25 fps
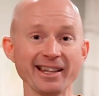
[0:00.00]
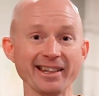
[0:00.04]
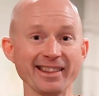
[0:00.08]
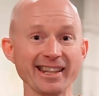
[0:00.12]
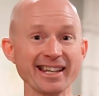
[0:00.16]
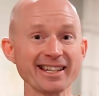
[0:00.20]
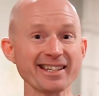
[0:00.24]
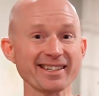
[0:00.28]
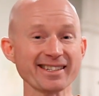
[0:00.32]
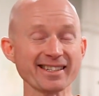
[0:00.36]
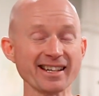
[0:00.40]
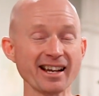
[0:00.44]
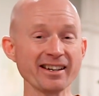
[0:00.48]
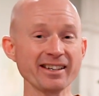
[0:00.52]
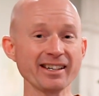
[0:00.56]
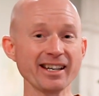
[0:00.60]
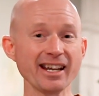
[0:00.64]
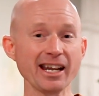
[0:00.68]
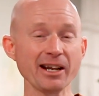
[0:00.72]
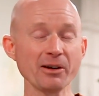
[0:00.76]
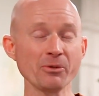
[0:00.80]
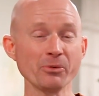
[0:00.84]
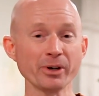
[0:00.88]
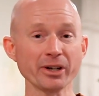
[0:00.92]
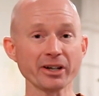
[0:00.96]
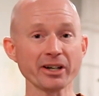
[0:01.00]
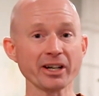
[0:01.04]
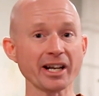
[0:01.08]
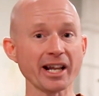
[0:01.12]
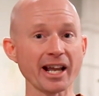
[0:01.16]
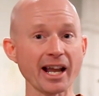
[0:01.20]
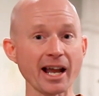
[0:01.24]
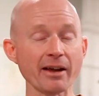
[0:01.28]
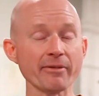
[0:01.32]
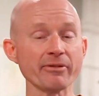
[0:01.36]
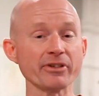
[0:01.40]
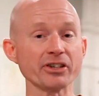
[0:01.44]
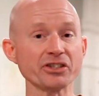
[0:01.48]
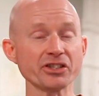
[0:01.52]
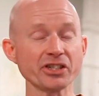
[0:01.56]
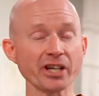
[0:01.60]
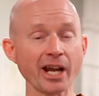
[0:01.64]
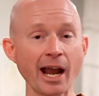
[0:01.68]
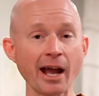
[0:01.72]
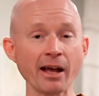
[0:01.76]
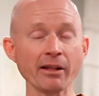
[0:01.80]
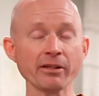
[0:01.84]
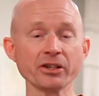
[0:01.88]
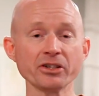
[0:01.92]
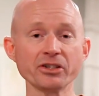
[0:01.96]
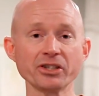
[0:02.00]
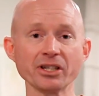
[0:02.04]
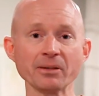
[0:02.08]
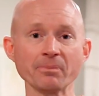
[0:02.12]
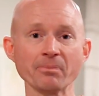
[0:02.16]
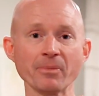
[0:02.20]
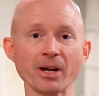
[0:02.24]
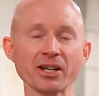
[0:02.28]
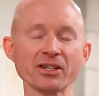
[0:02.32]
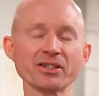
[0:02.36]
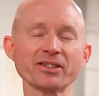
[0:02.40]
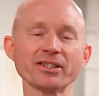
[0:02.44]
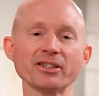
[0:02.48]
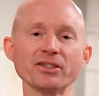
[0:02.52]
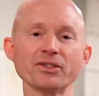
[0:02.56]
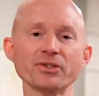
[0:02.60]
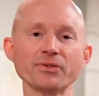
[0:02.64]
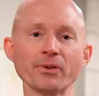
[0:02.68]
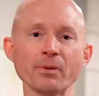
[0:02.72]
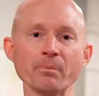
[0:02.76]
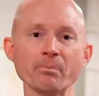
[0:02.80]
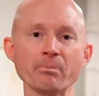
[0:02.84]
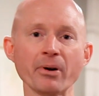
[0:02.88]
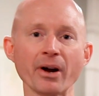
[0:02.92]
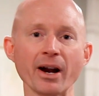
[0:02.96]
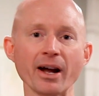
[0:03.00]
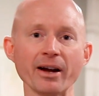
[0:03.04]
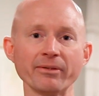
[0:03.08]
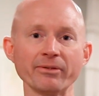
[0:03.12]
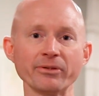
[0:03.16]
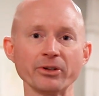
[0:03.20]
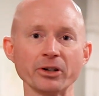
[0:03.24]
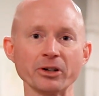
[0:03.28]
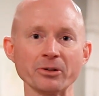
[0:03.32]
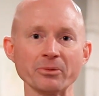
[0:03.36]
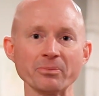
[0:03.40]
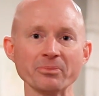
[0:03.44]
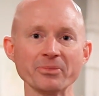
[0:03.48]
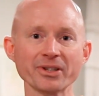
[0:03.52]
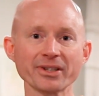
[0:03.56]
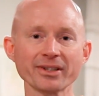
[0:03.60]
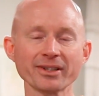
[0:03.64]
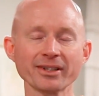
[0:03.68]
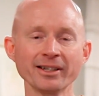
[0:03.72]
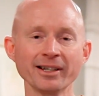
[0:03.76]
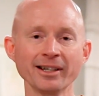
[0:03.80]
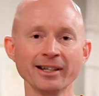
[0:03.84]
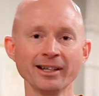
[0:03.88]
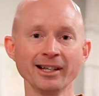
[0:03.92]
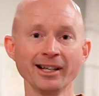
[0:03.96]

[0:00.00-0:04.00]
This Sunday, we're going to have a challenging message from Proverbs